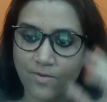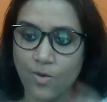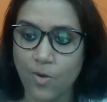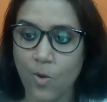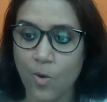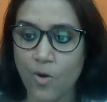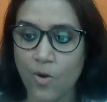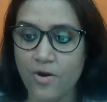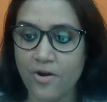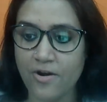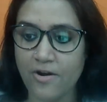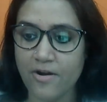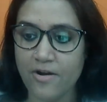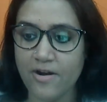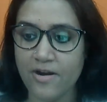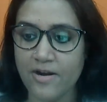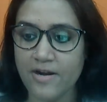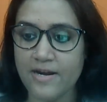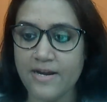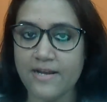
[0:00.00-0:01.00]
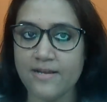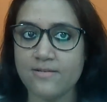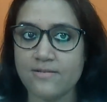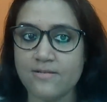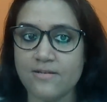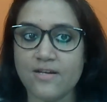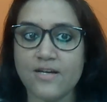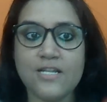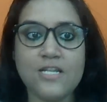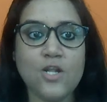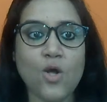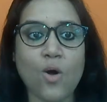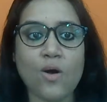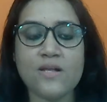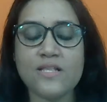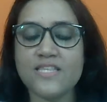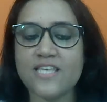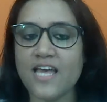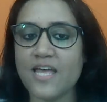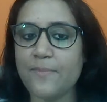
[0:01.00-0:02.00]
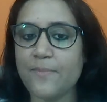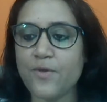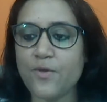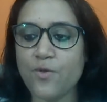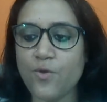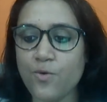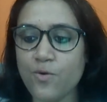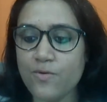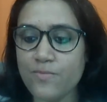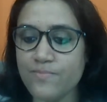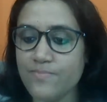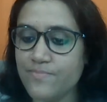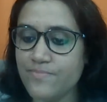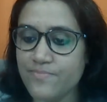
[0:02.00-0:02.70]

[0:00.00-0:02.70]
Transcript: Or a long time ago?